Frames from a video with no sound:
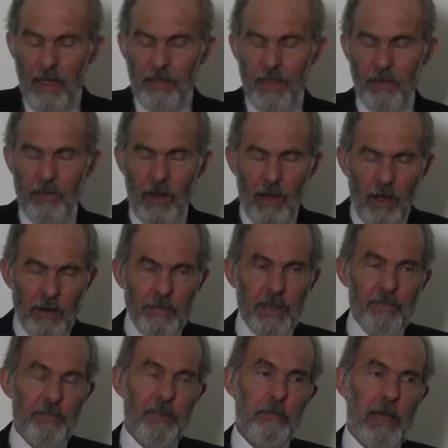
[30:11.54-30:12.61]
there's a lot of
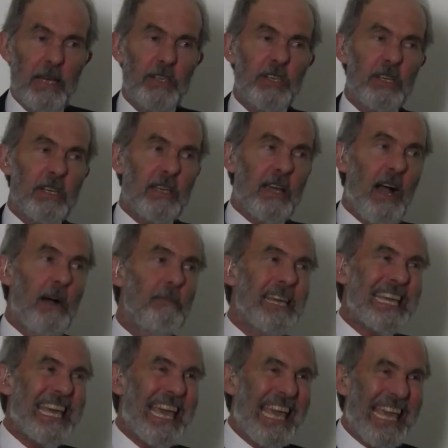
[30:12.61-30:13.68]
information
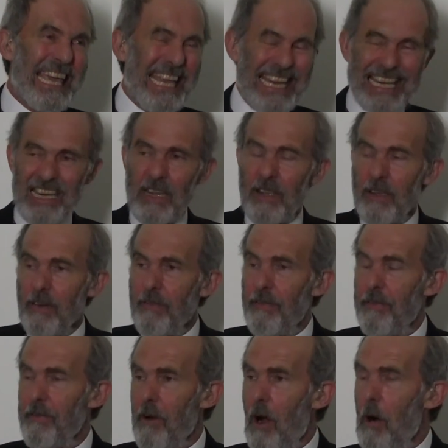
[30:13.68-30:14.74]
coming in
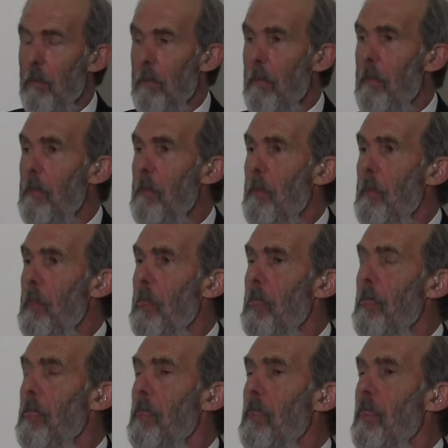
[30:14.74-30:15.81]
from
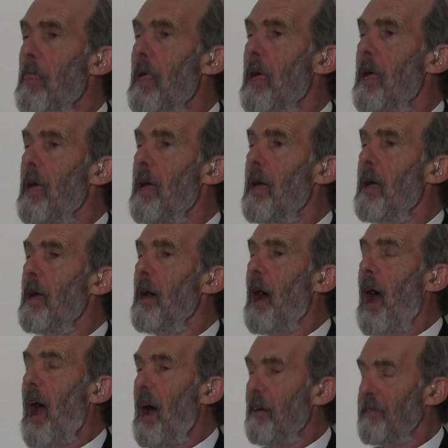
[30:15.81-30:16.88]

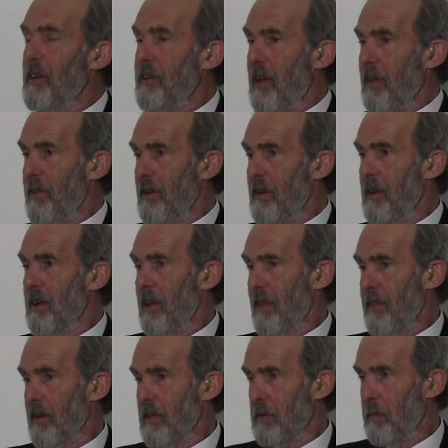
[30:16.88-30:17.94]
after-death and
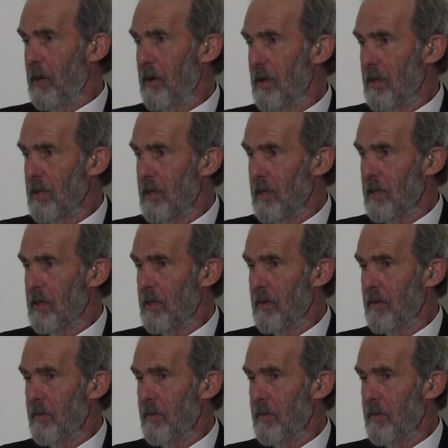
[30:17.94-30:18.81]
near-death experiences.